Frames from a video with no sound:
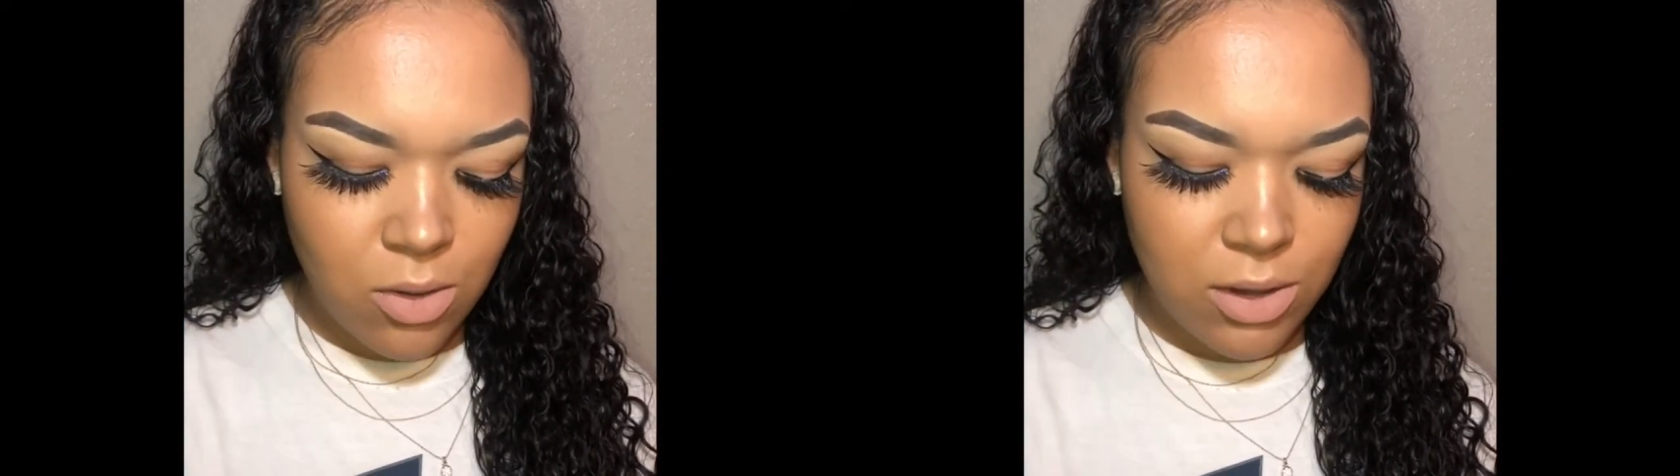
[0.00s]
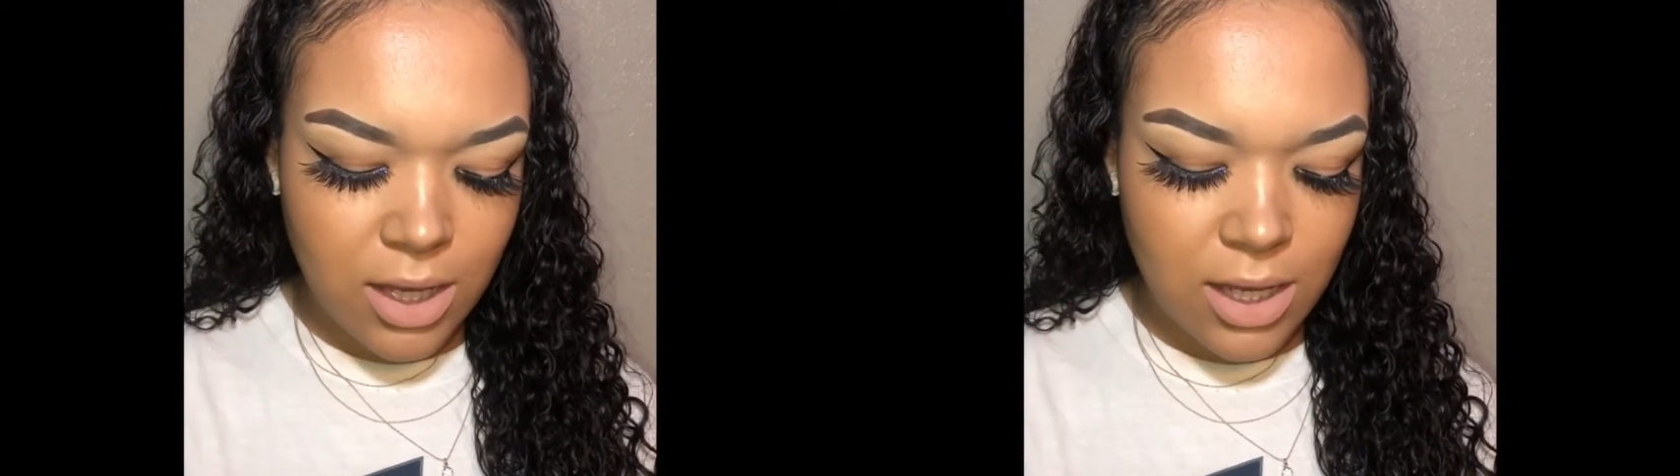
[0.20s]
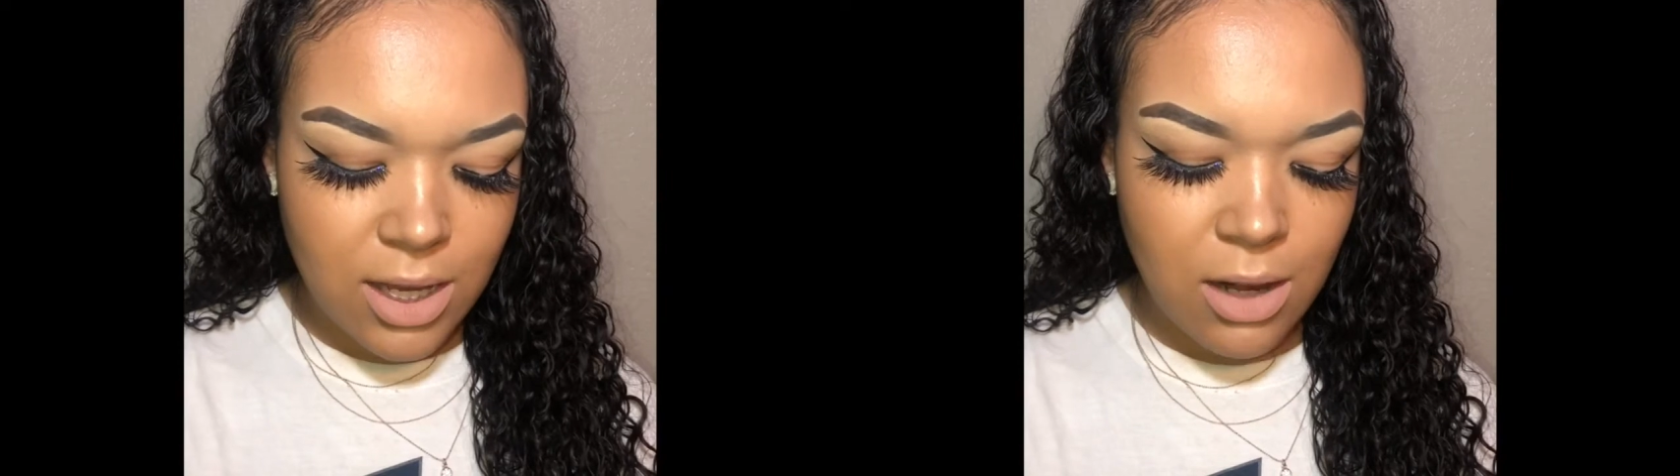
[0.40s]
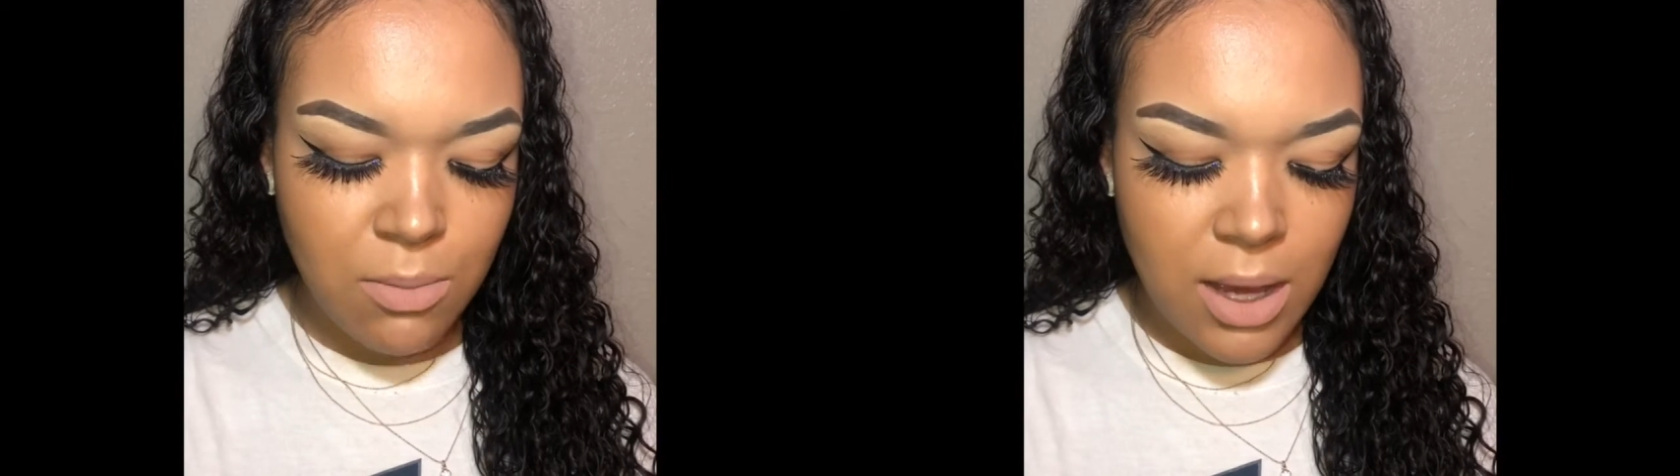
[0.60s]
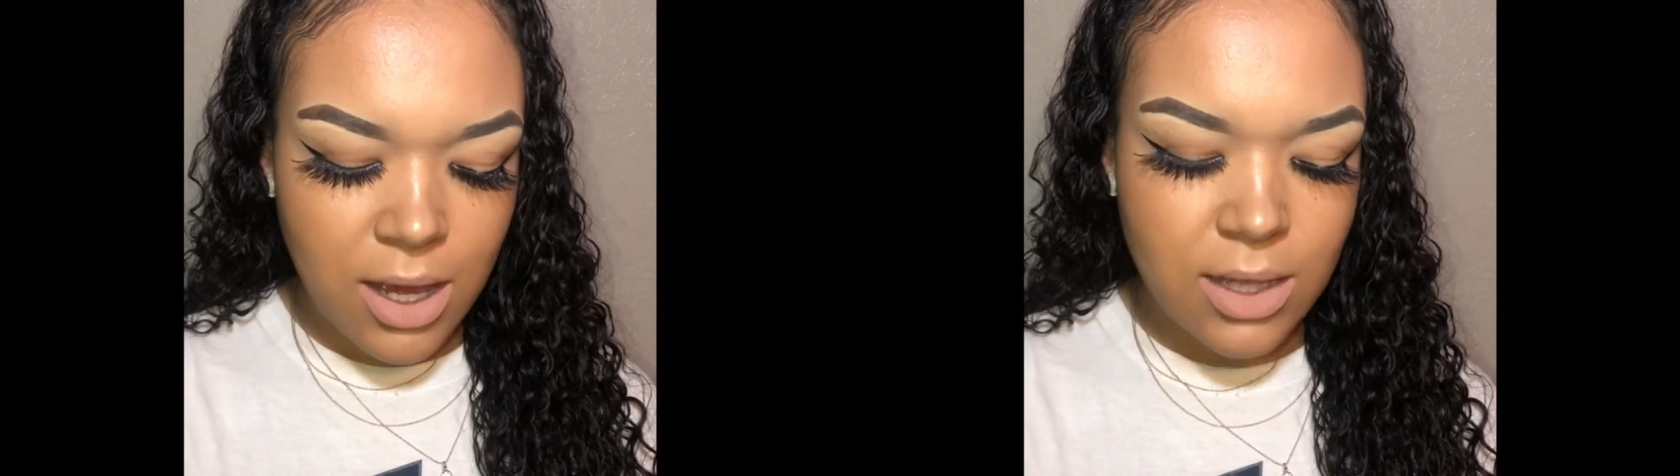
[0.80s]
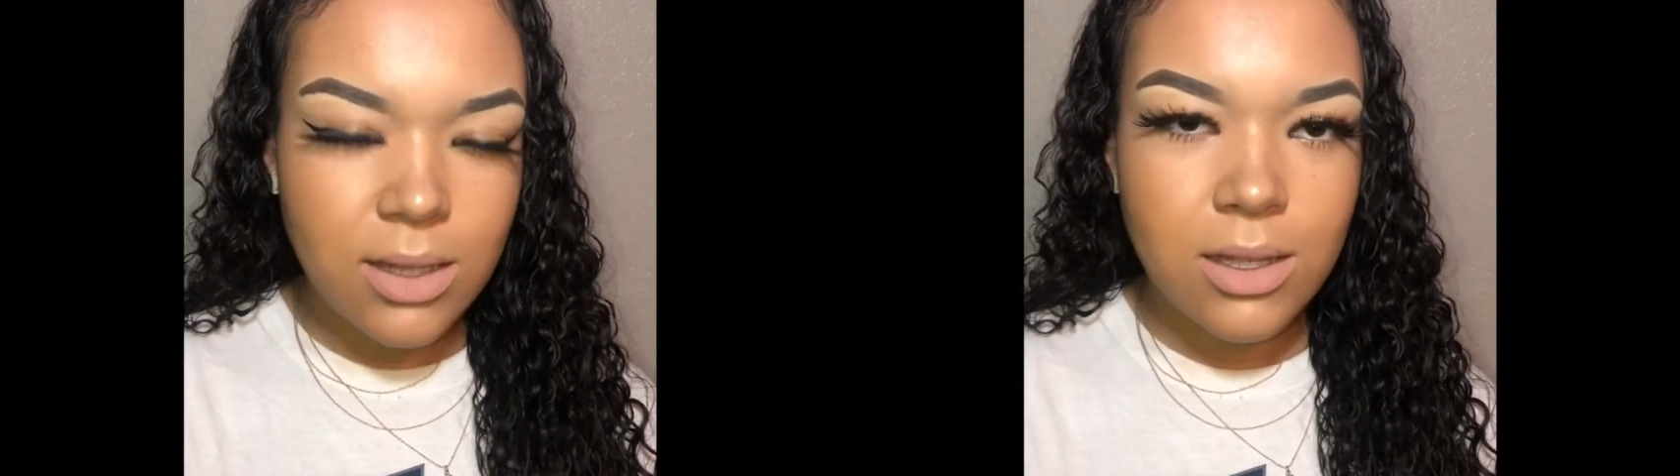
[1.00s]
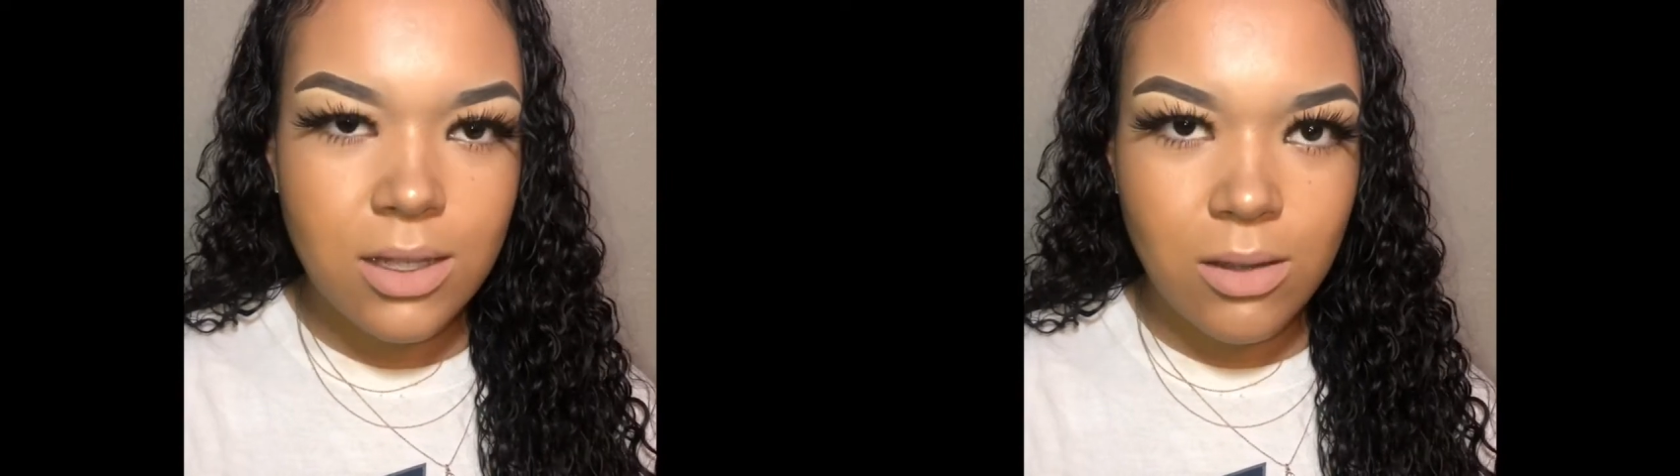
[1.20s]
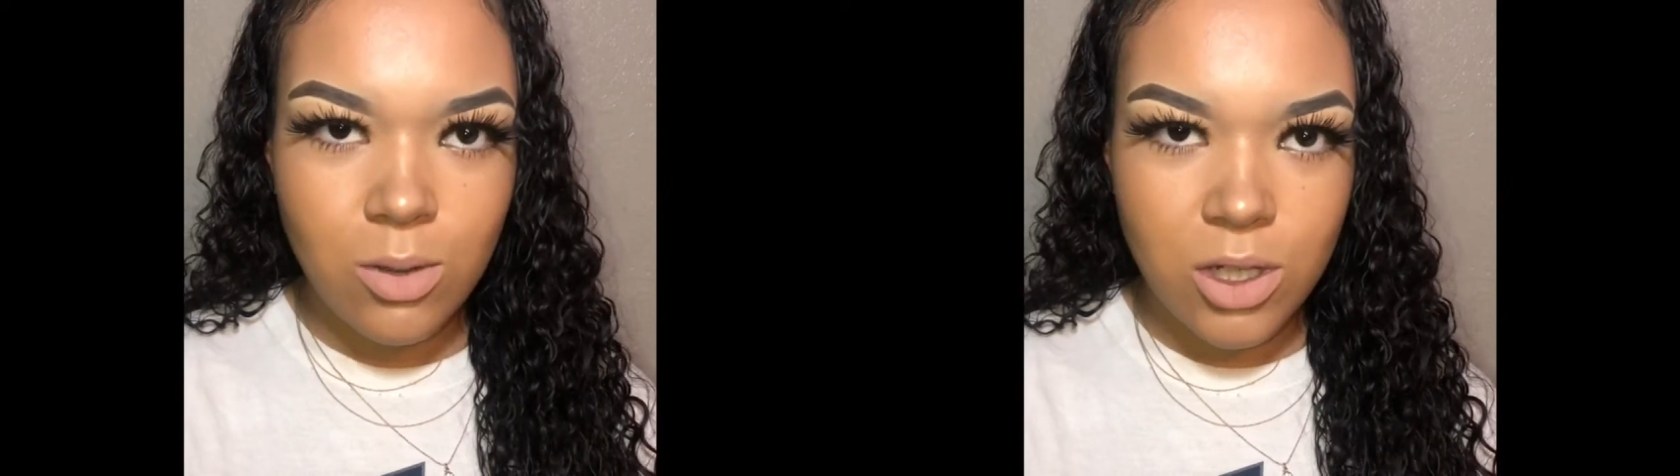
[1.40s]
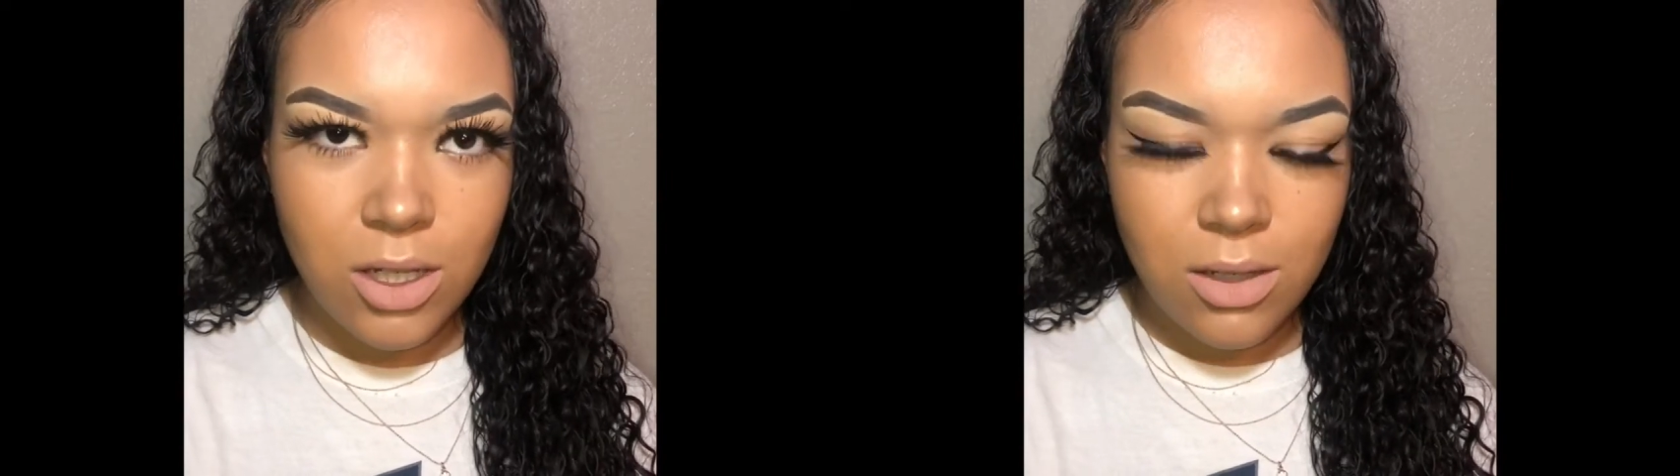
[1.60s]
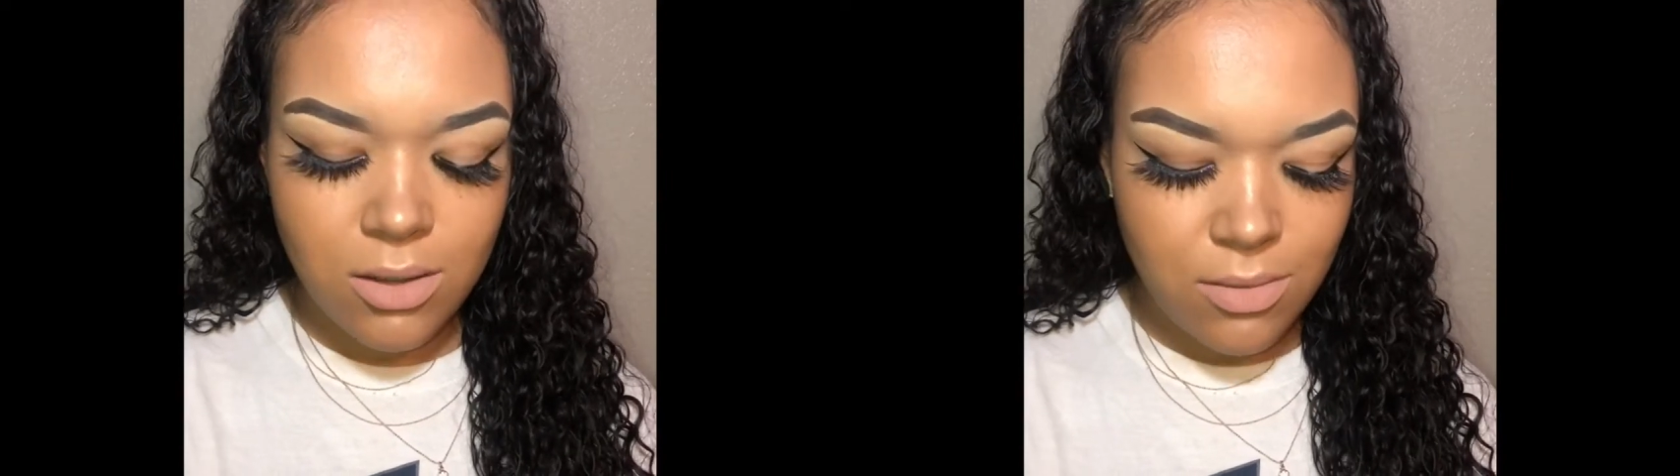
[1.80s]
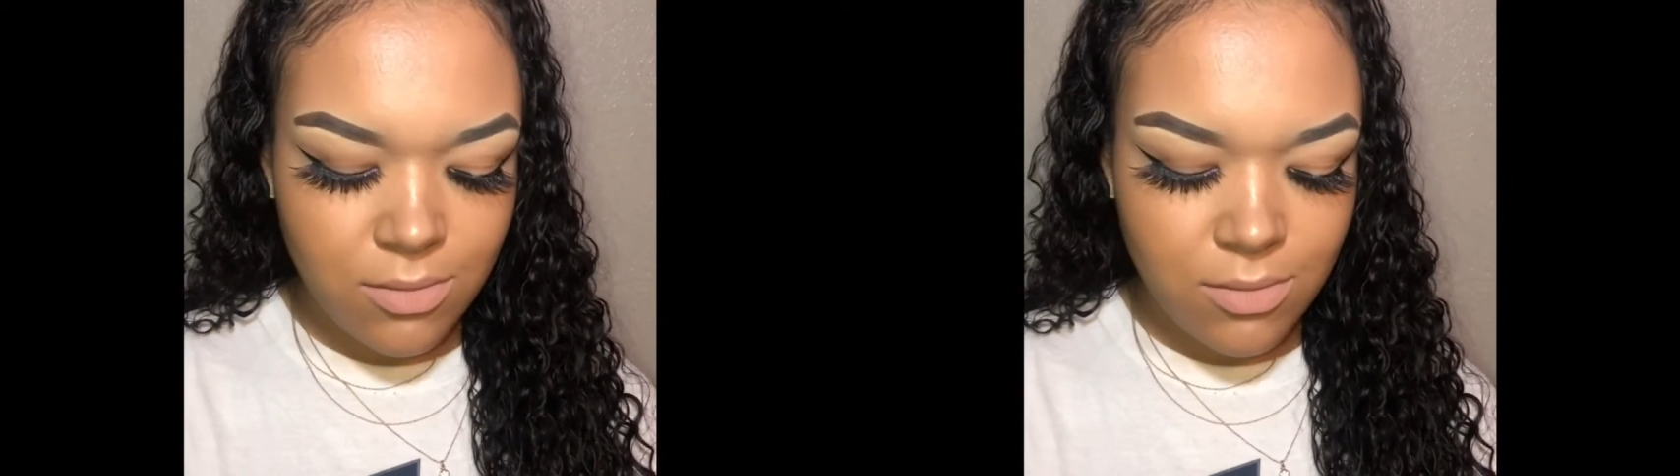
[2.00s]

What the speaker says: Only thing I gotta buy is the solution.